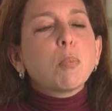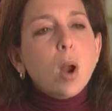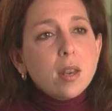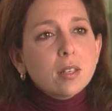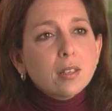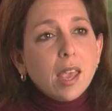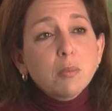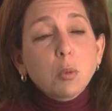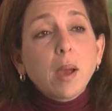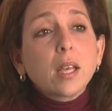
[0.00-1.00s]
Brendon
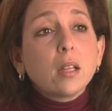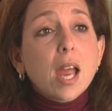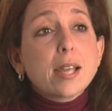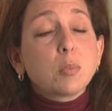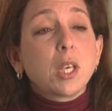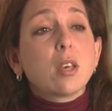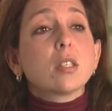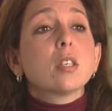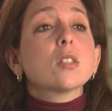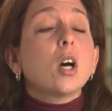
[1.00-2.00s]
came to my class
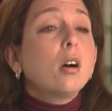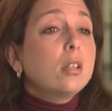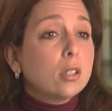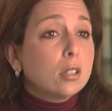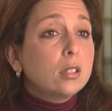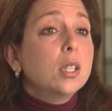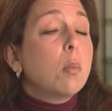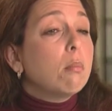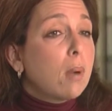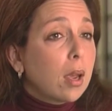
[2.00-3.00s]
because his
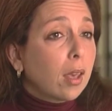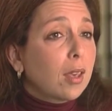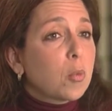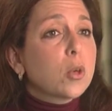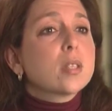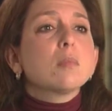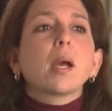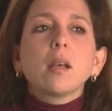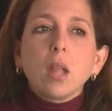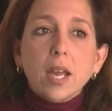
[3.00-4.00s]
uncle, Mike, was in
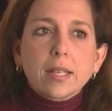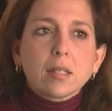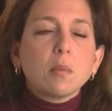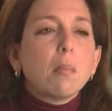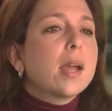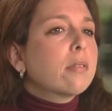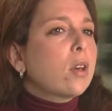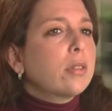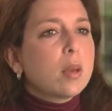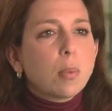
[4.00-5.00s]
my class, and Mike
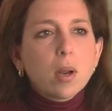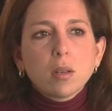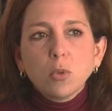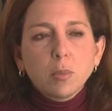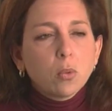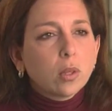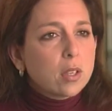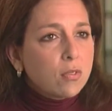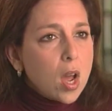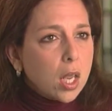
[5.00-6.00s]
thought that Brendon would be
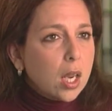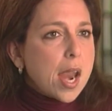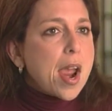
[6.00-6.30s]
really funny,